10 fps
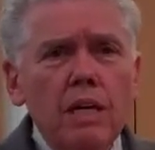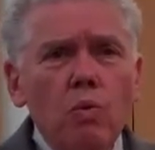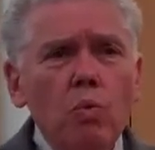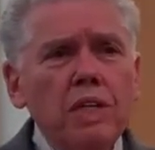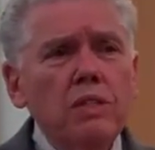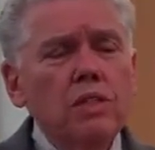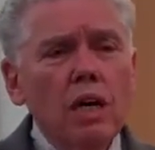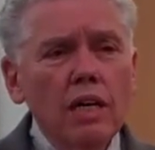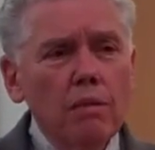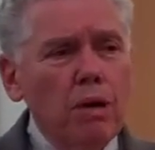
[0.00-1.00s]
When you
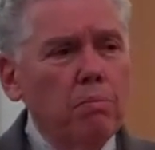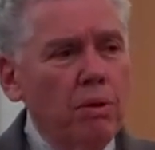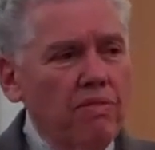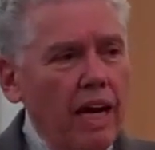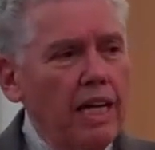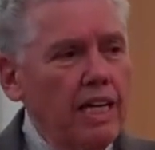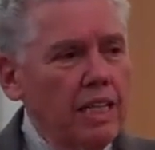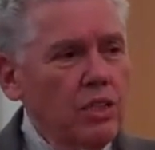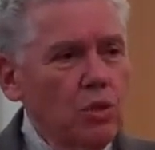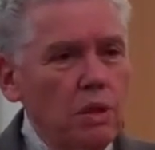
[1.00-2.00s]
talk about providing
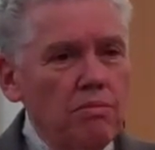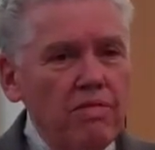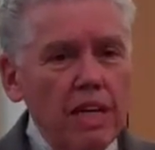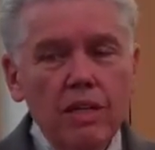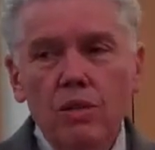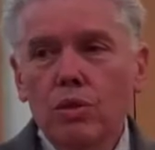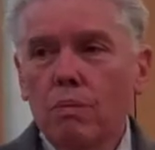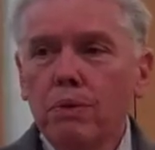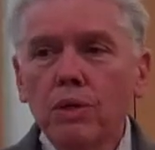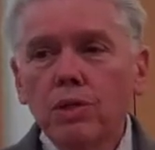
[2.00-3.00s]
extreme value to a
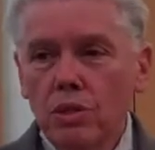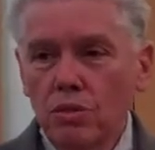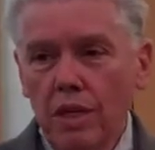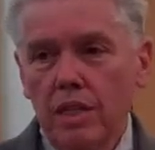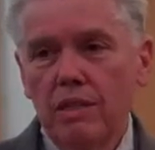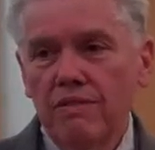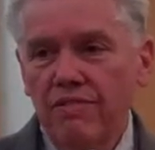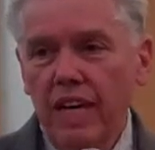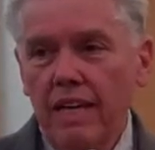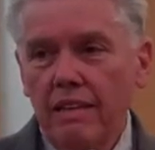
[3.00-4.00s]
person who has
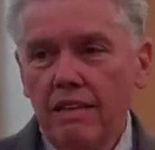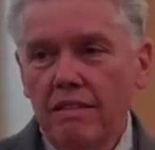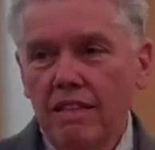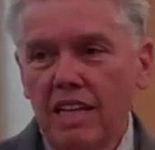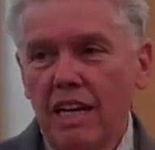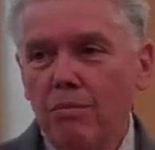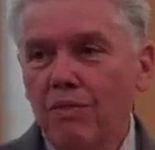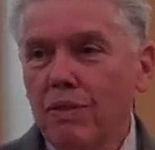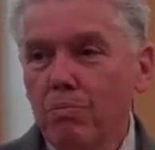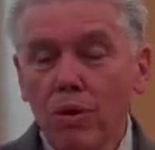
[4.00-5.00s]
faith, the name
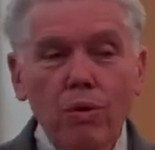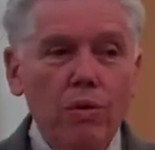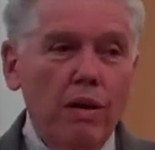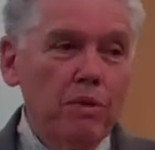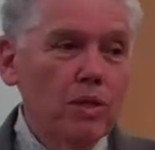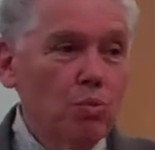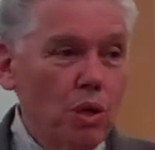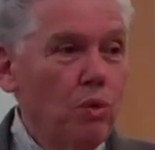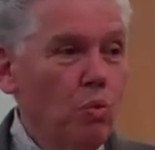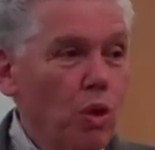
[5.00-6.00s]
of the program is
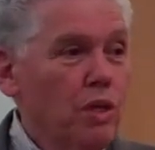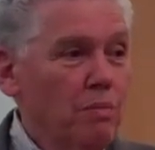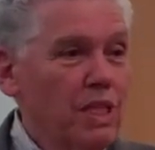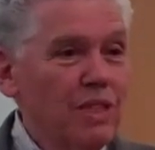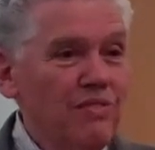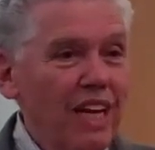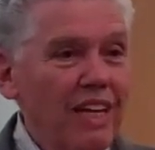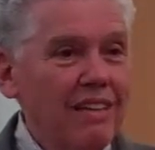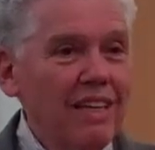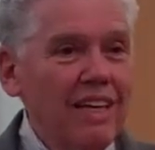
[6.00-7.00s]
Where Work Meets
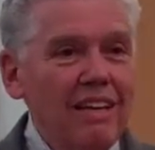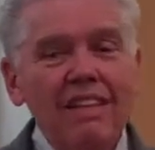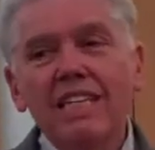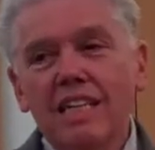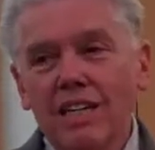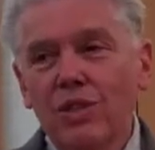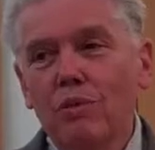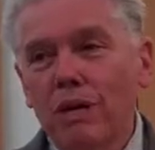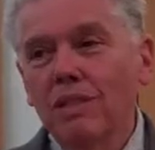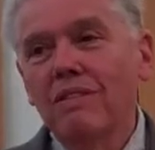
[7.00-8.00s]
Faith, they tell you
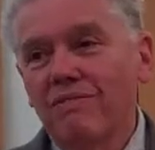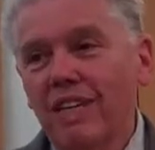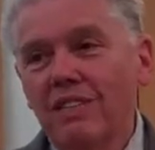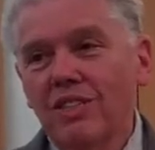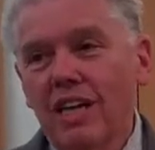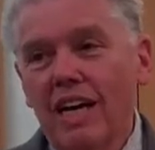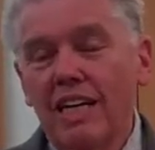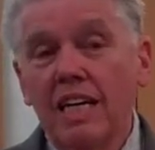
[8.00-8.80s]
about the faith side.